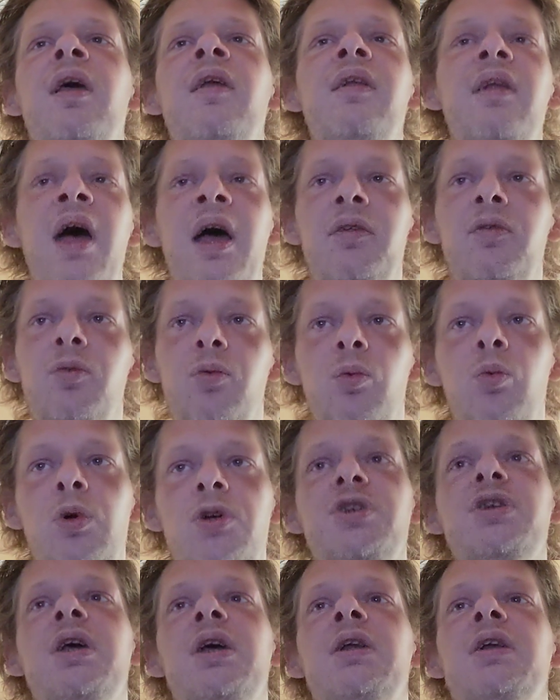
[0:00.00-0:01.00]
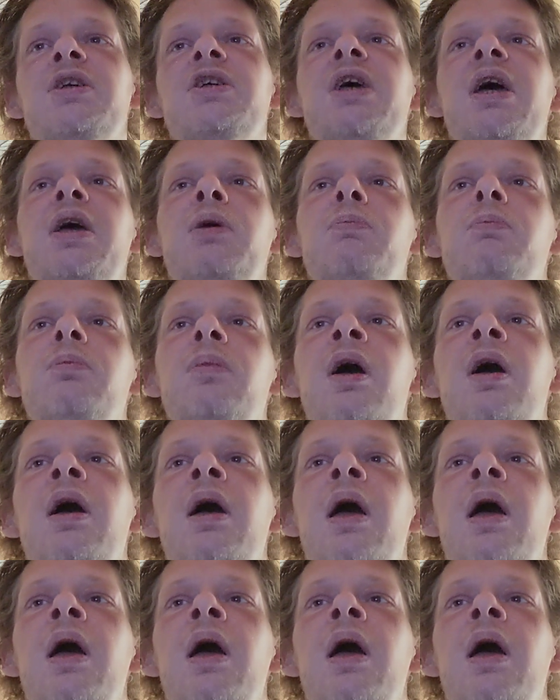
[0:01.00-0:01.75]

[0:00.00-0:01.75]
and that will stay the same.